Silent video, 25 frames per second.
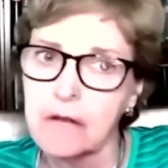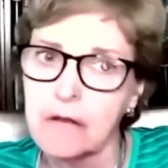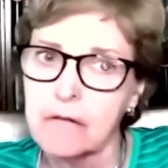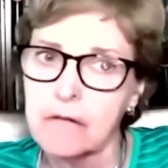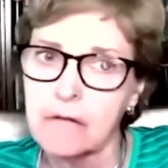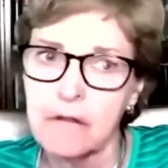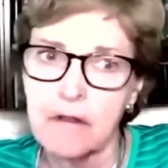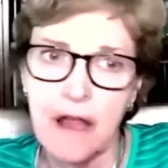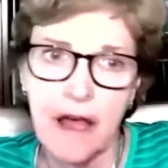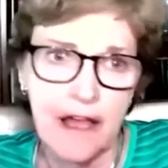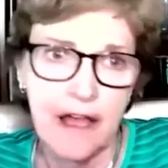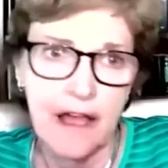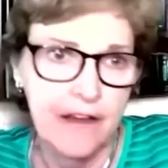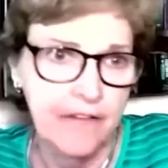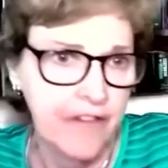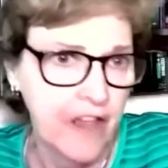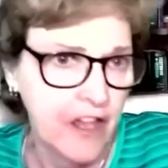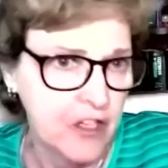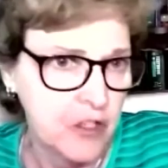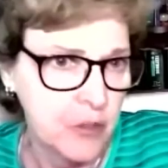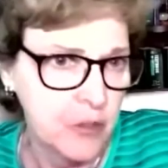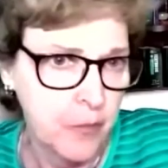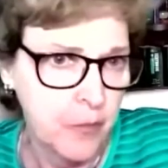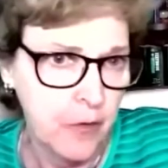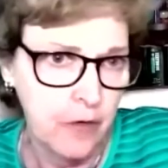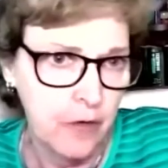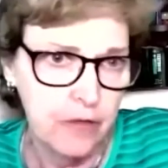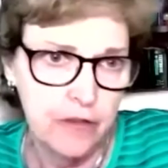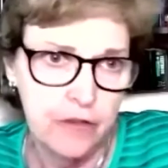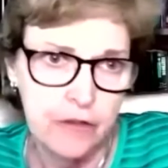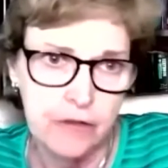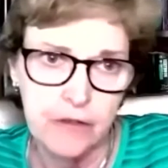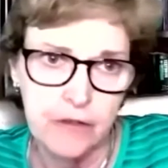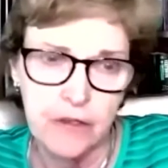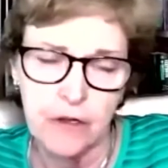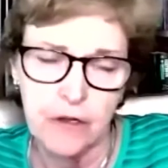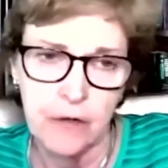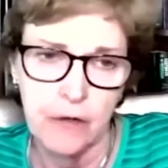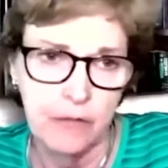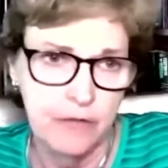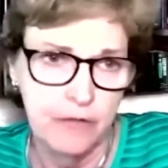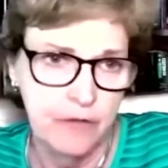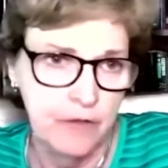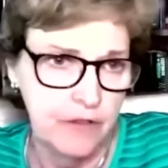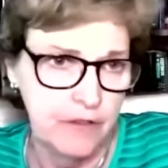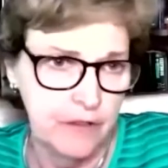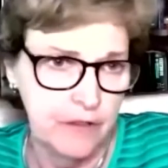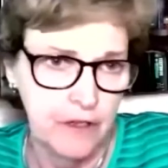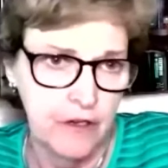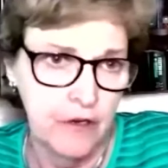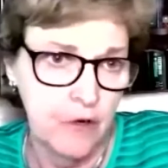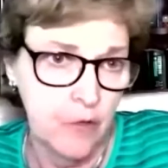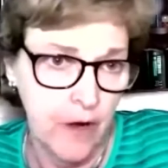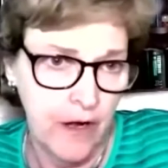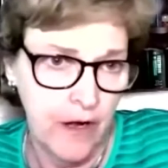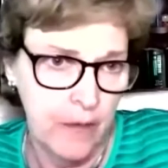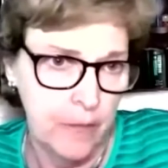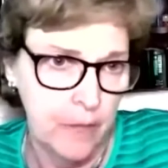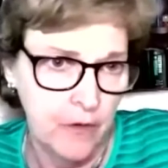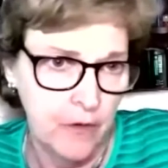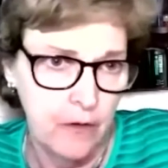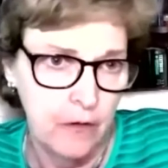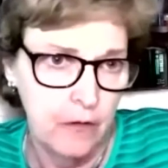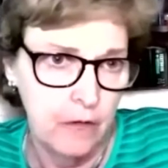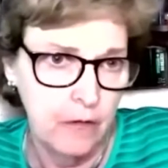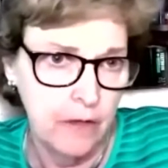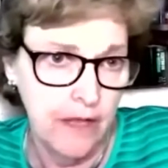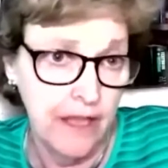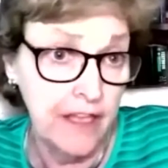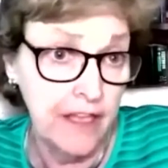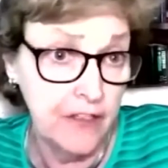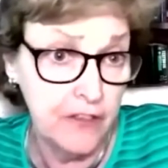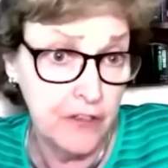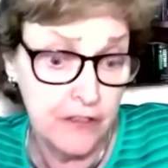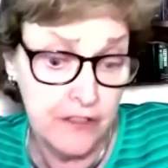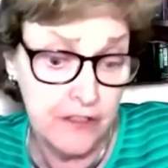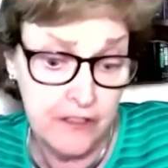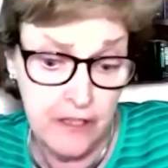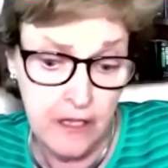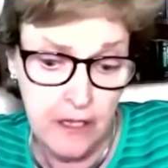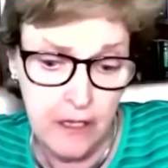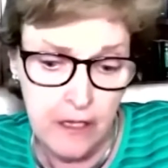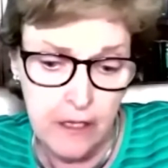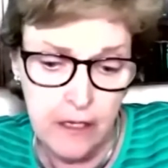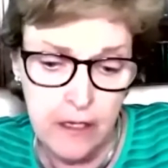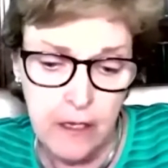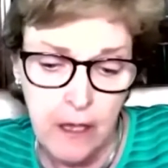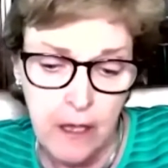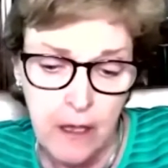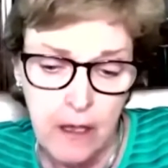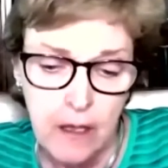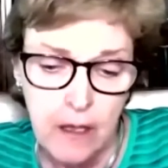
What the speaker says: a lot of experts, you know, just incredible agency.